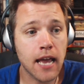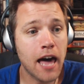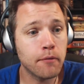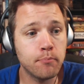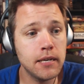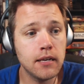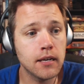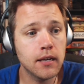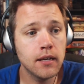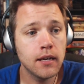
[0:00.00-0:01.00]
that it not
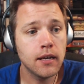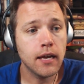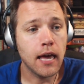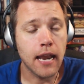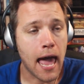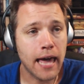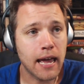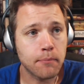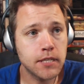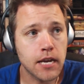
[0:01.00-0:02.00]
be an
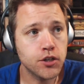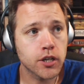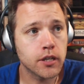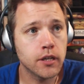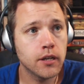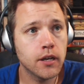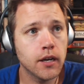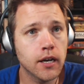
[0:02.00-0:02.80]
adaptation,